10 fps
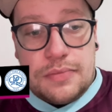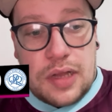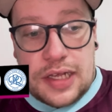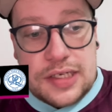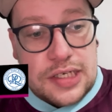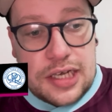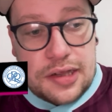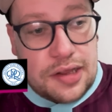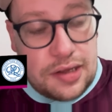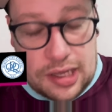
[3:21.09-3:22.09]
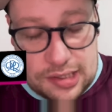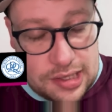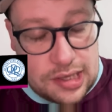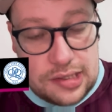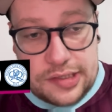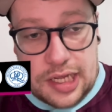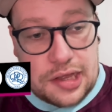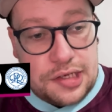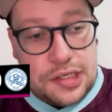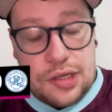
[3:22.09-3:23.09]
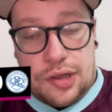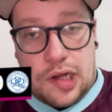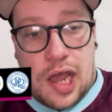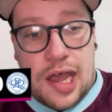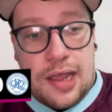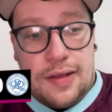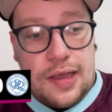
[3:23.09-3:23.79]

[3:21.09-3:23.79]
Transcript: Like I said, I said this the other night,